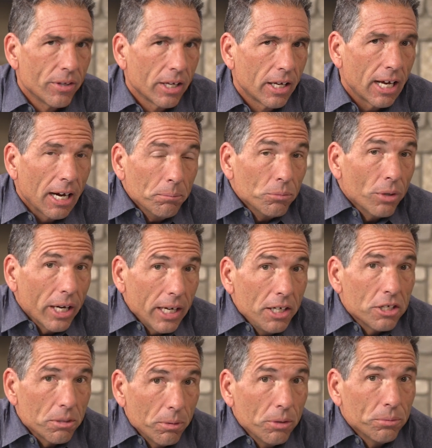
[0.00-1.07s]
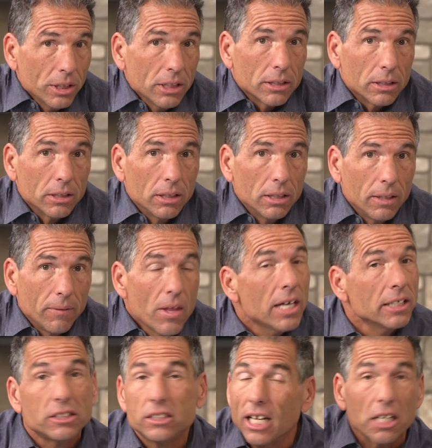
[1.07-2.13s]
come ready to be real,
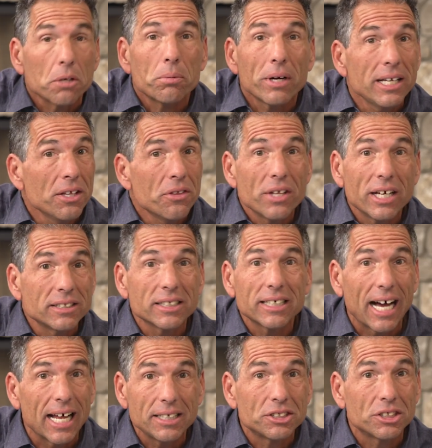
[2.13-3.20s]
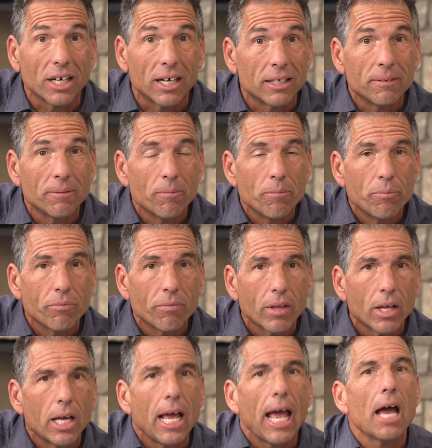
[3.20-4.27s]
celebrating the things that God has done
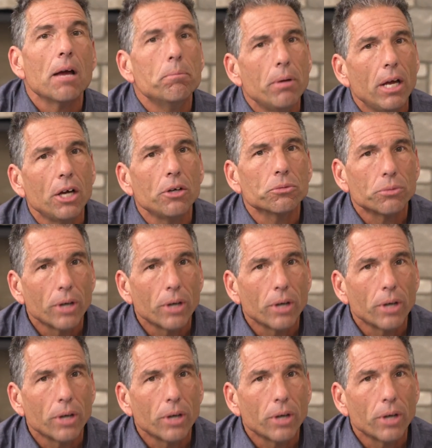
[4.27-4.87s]
and being